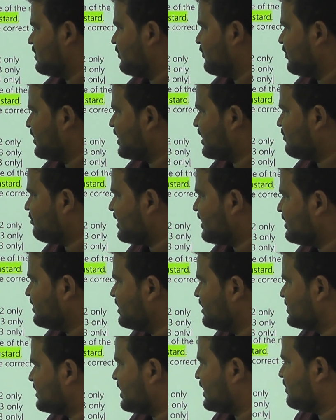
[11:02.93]
we can find
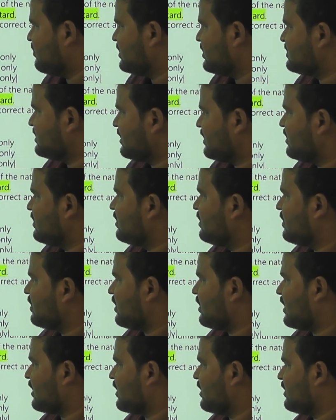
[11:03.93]
these animals in
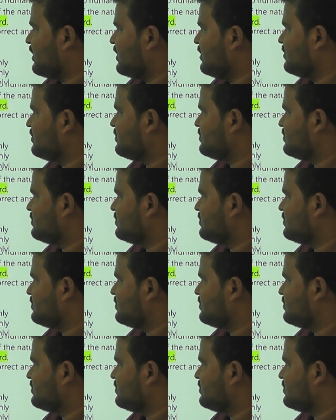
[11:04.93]
Nagaland